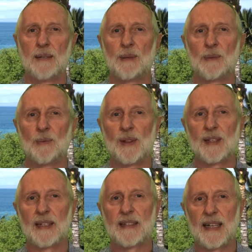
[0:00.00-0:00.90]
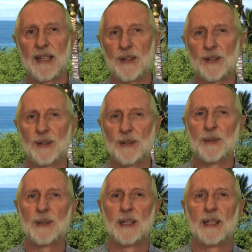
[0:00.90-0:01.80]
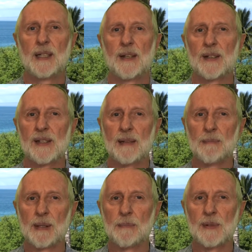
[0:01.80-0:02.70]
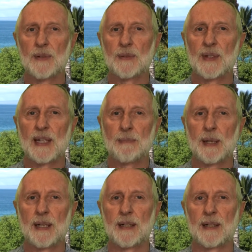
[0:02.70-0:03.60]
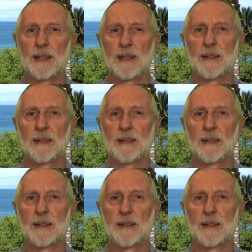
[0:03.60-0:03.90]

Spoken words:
but within a day or two, the symptoms reappeared.